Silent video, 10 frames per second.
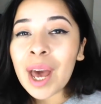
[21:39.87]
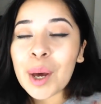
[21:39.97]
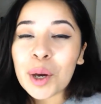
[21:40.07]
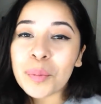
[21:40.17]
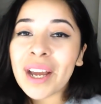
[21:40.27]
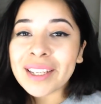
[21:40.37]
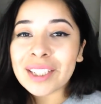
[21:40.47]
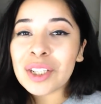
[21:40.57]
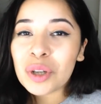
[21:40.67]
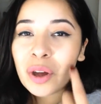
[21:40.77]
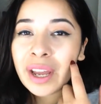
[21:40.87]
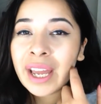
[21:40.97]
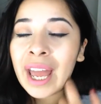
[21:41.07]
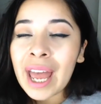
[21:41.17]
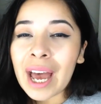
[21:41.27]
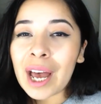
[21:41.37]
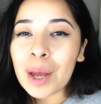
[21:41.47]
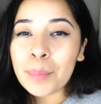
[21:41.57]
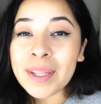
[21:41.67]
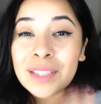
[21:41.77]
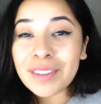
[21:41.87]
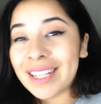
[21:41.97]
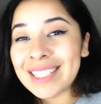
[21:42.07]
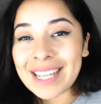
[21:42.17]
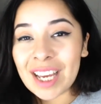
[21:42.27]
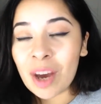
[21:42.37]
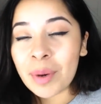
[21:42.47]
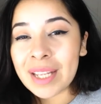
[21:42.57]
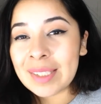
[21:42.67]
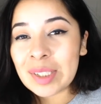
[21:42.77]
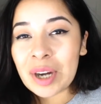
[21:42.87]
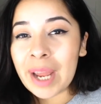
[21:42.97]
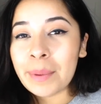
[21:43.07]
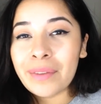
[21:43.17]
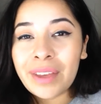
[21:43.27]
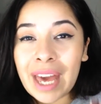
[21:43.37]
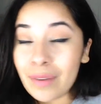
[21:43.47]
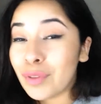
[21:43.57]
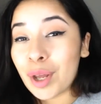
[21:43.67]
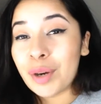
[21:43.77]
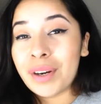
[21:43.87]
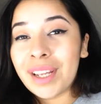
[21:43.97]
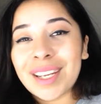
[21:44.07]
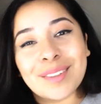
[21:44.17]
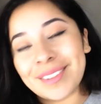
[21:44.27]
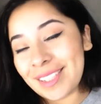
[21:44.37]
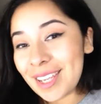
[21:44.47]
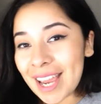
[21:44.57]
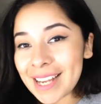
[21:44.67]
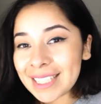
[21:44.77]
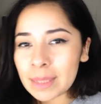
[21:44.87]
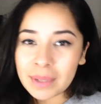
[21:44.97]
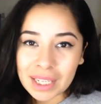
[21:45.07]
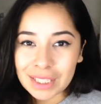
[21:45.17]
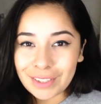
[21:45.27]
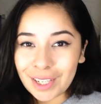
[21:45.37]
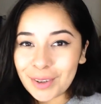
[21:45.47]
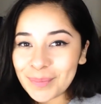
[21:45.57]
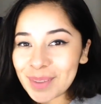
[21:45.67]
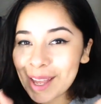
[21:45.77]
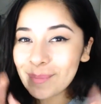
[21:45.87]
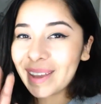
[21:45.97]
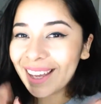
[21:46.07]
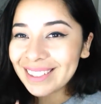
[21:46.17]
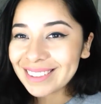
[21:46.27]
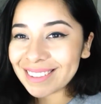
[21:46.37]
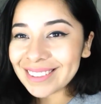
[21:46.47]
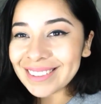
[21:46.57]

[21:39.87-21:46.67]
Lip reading: I hope you guys enjoy. Please don't forget to like, comment, and subscribe if you have not already, and I'll see you guys in my next video. Bye guys!